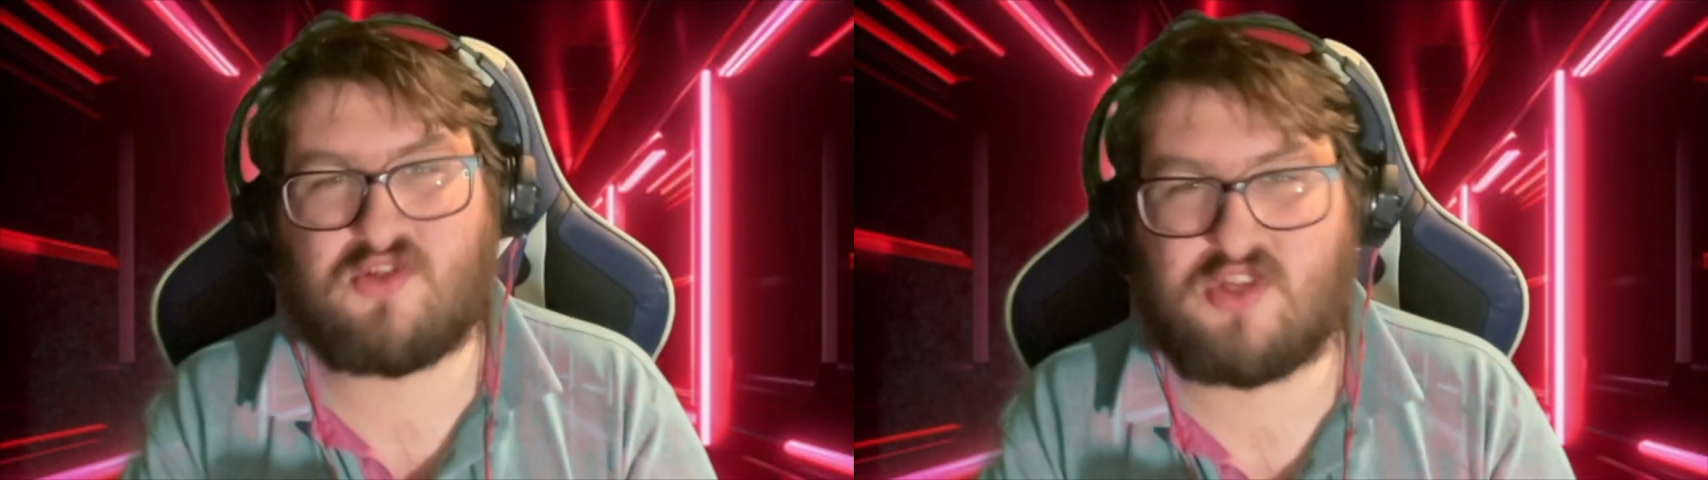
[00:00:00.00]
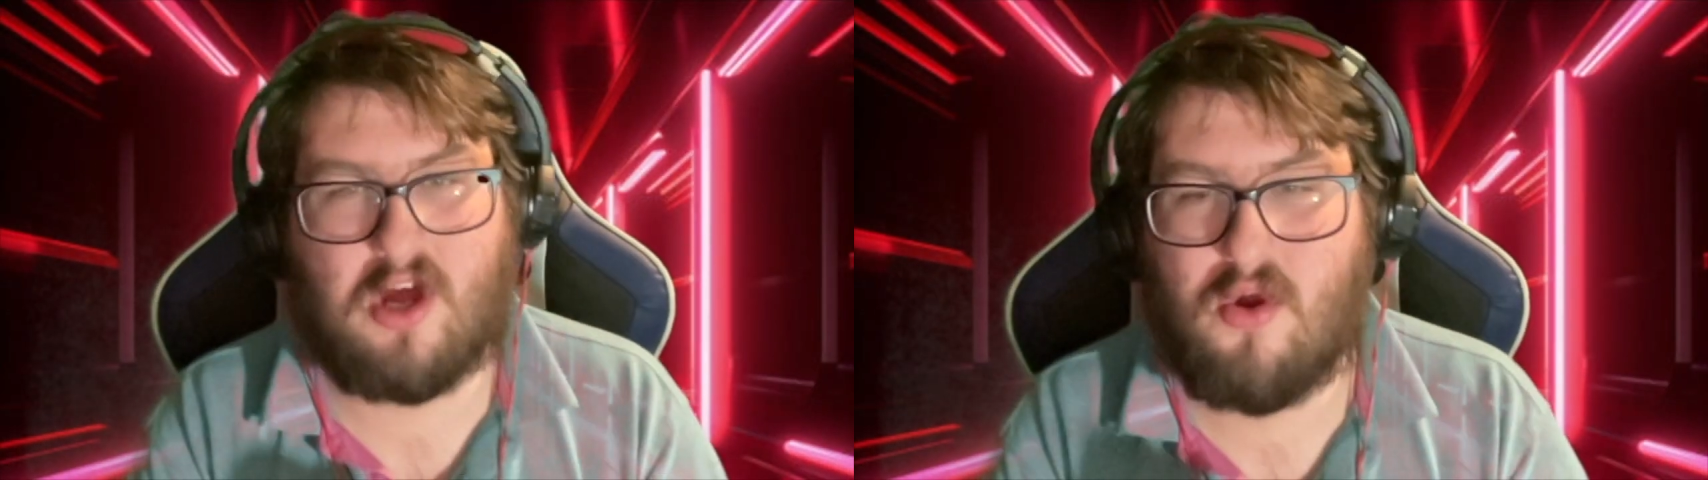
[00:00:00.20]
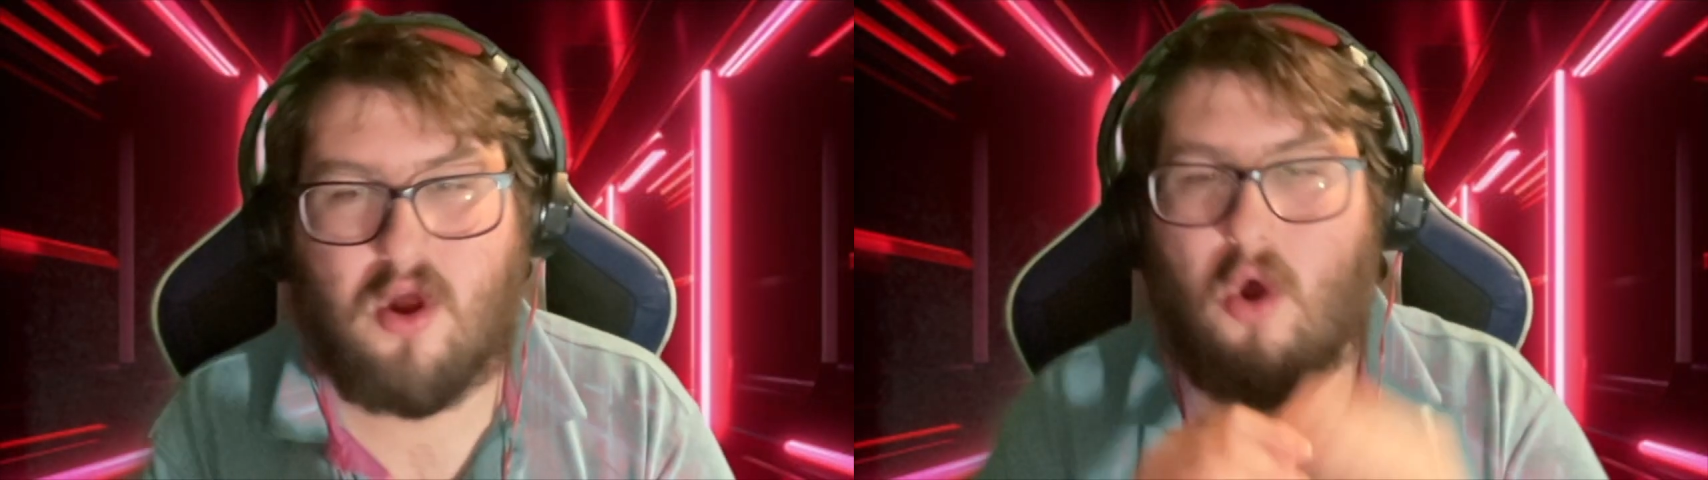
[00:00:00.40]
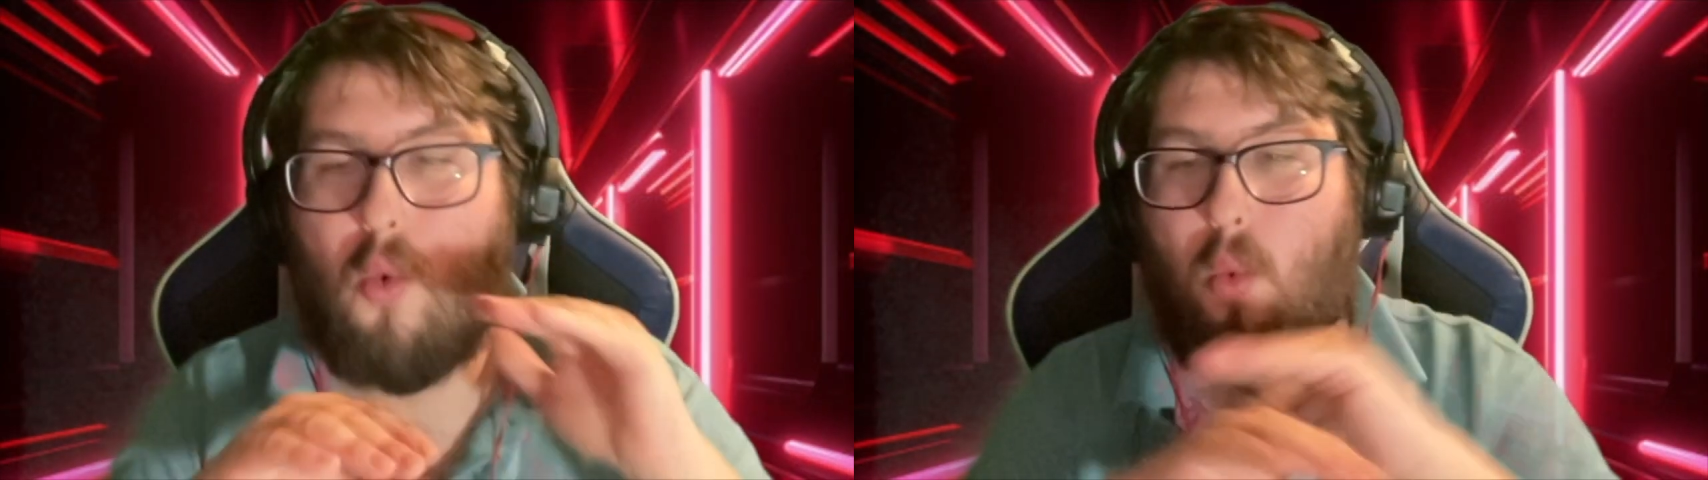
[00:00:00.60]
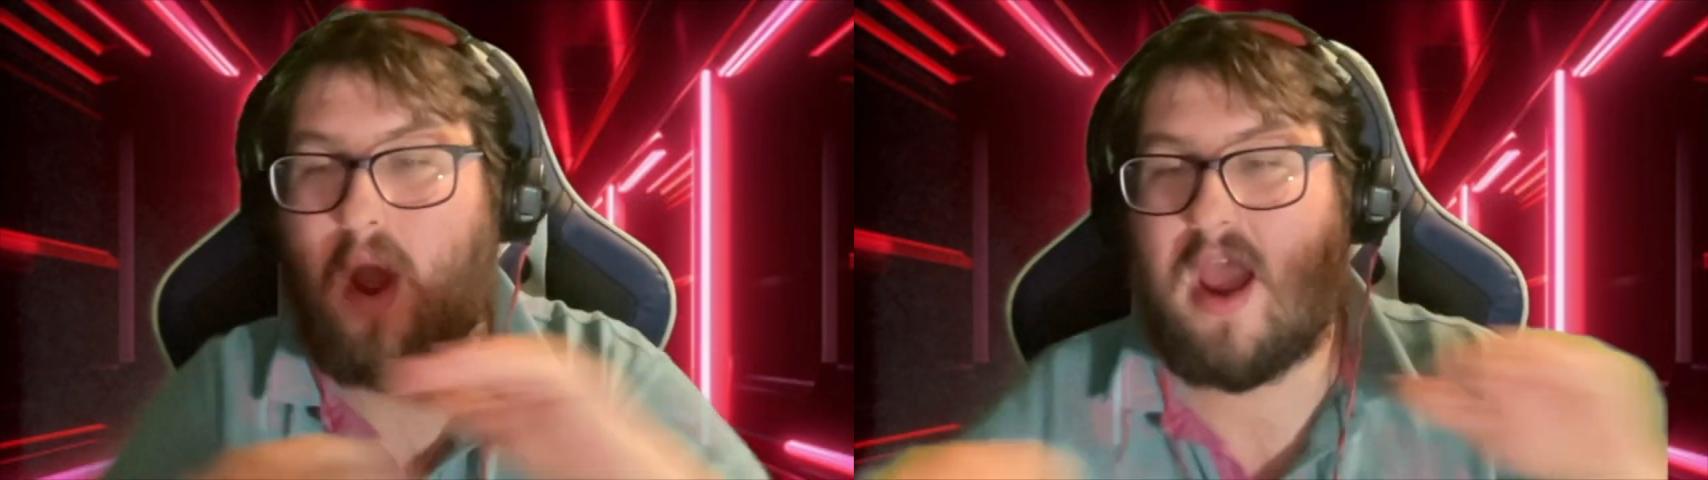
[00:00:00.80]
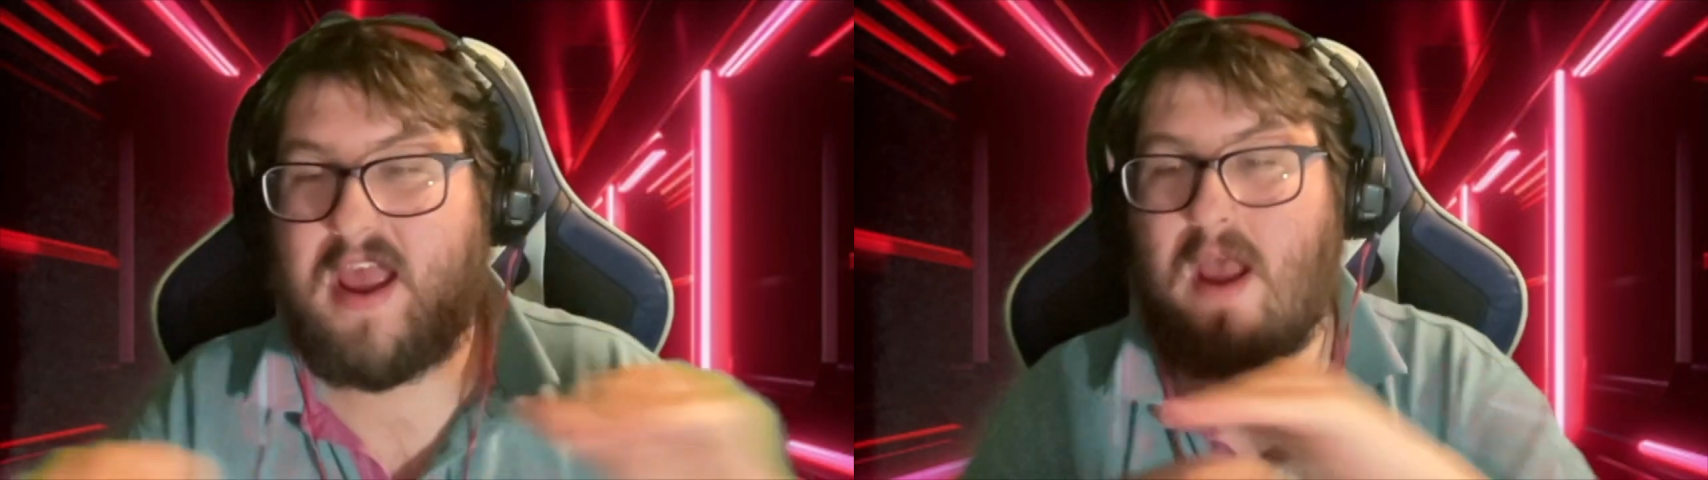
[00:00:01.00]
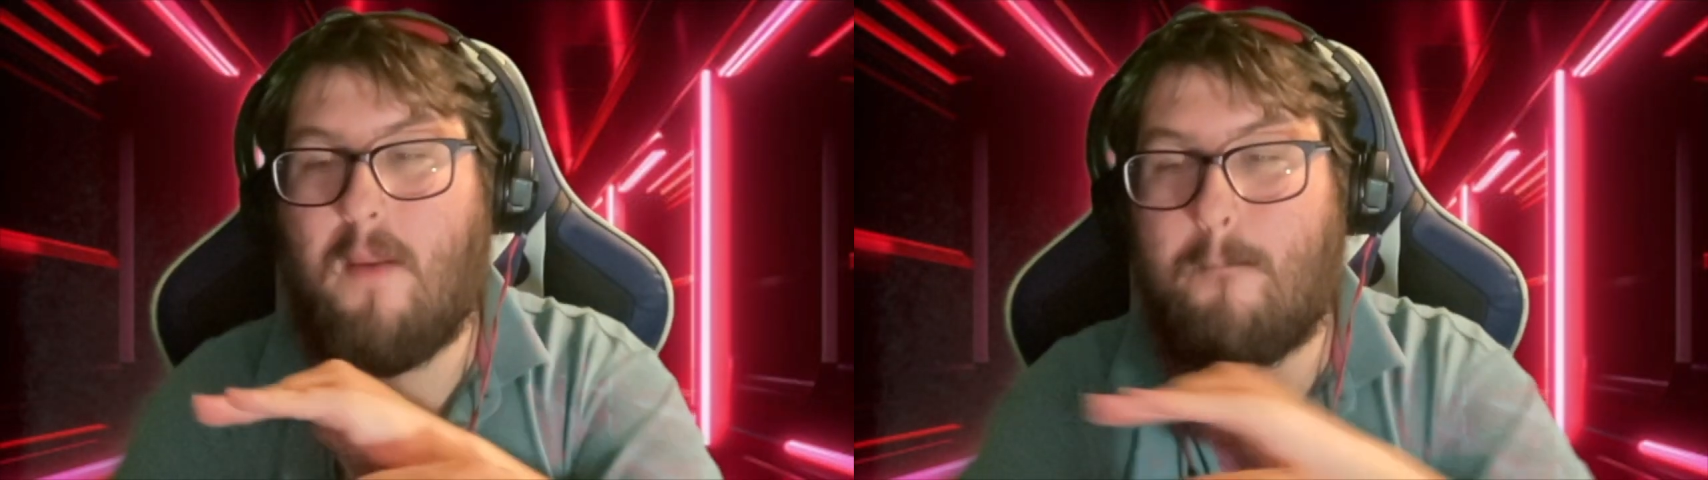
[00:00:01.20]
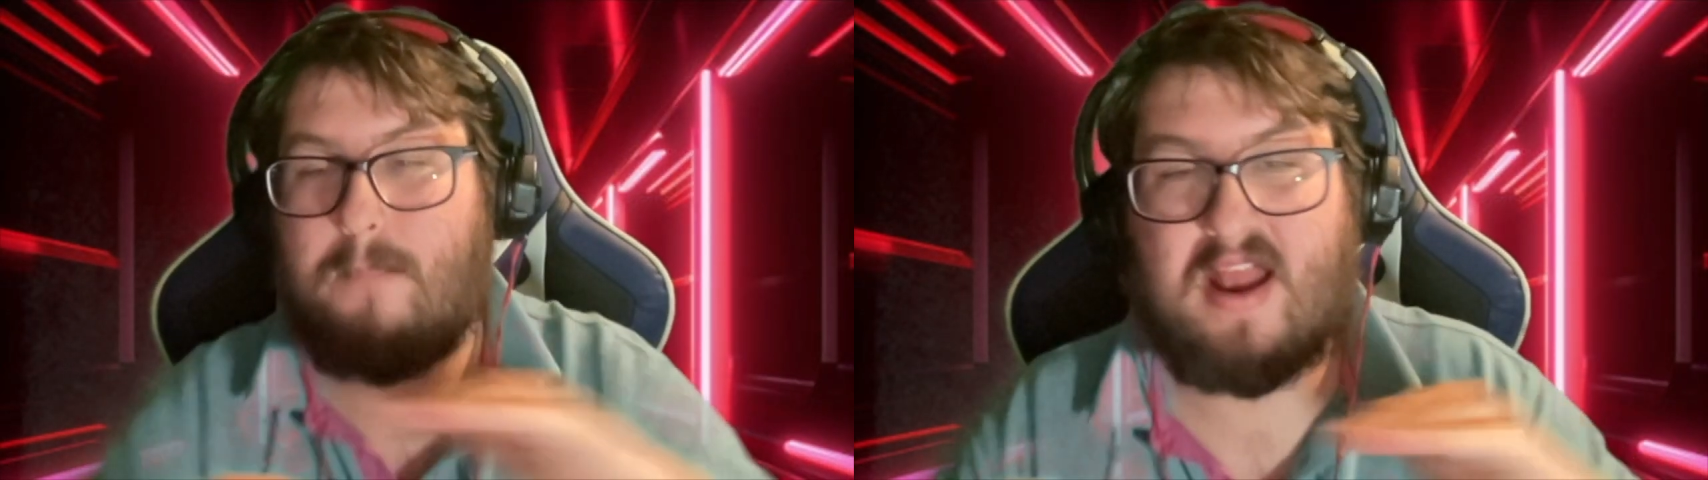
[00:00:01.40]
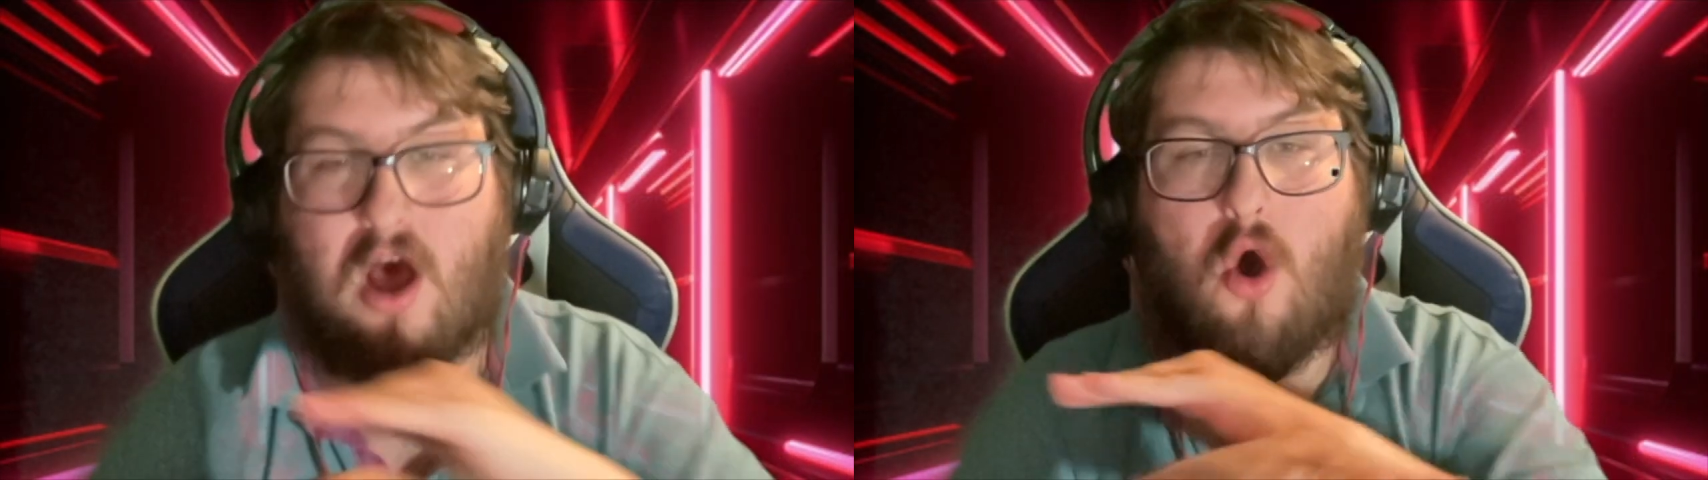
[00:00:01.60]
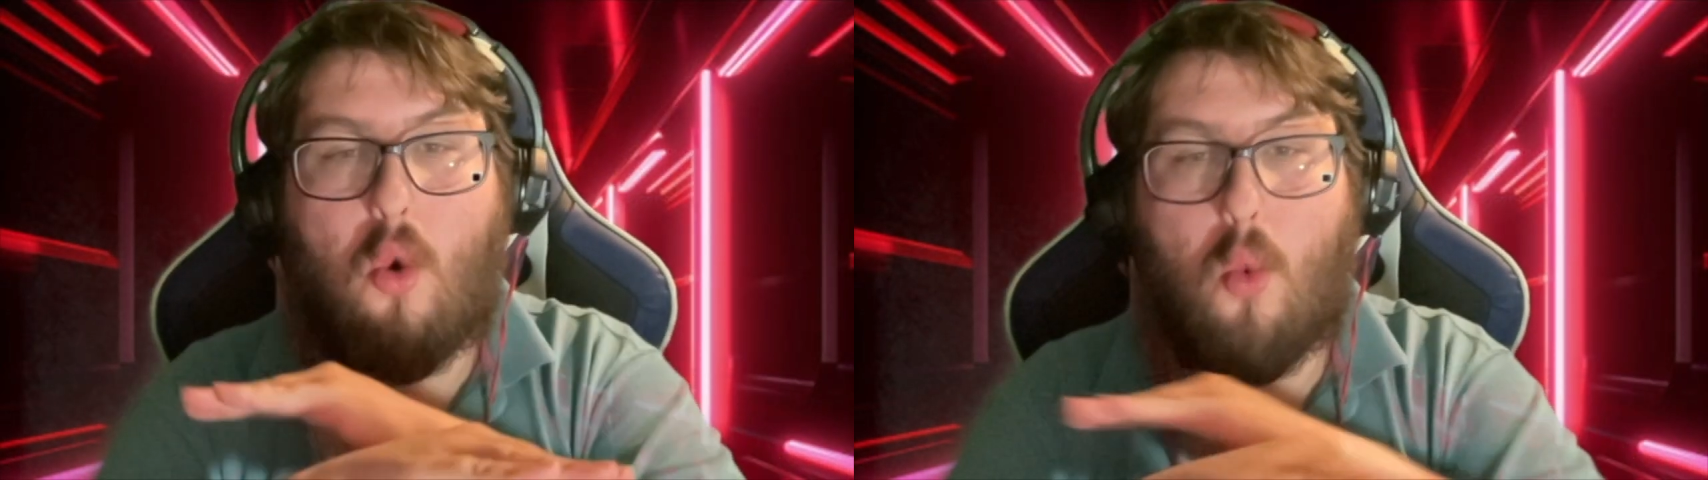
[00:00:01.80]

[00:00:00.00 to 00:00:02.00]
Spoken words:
so way better,